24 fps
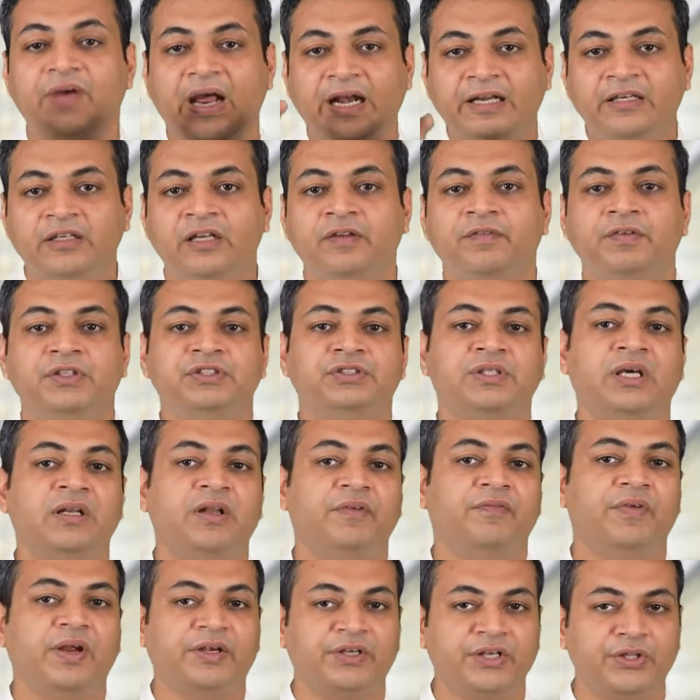factor which are
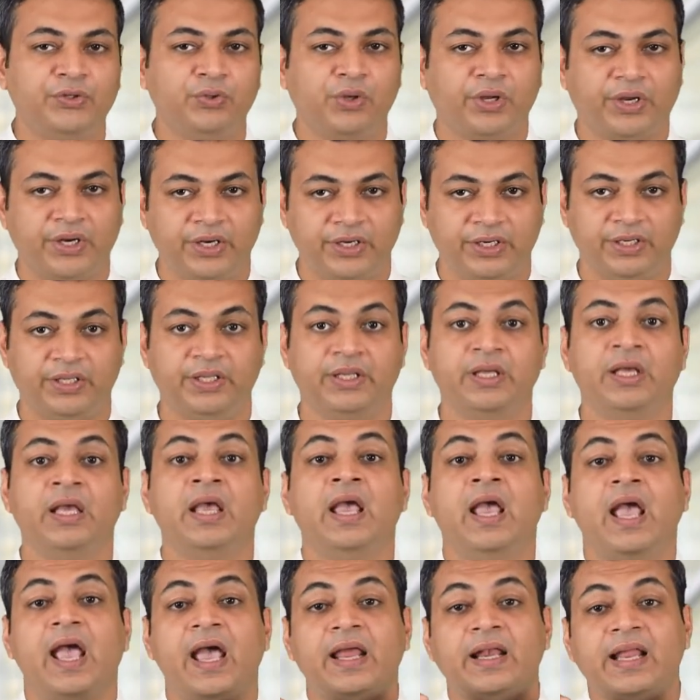affecting your kidney.
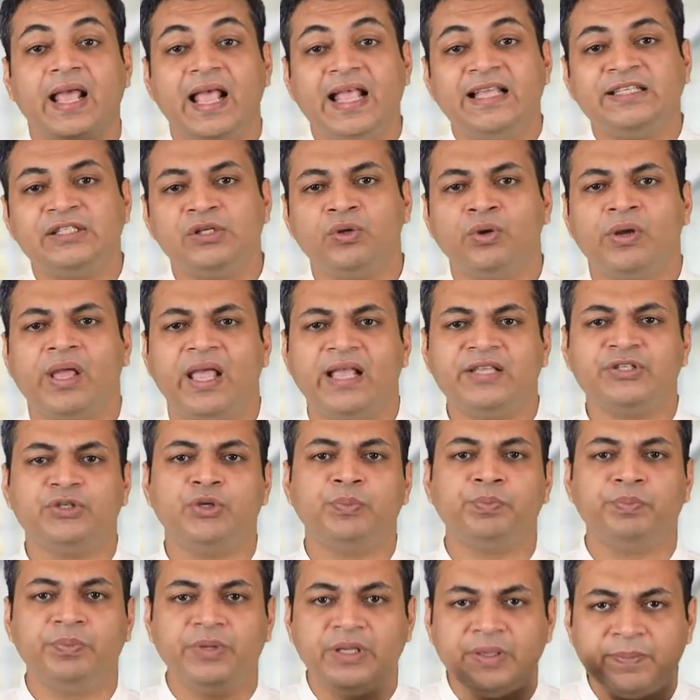And as long as your
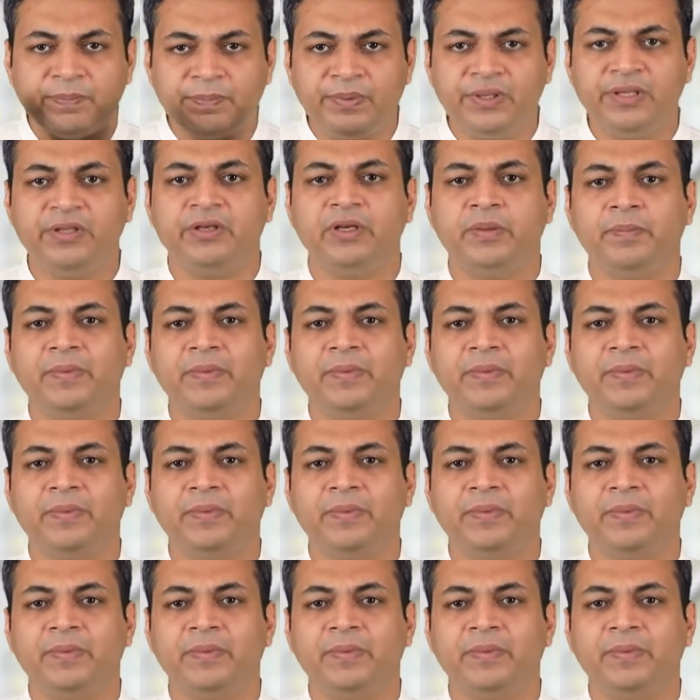BP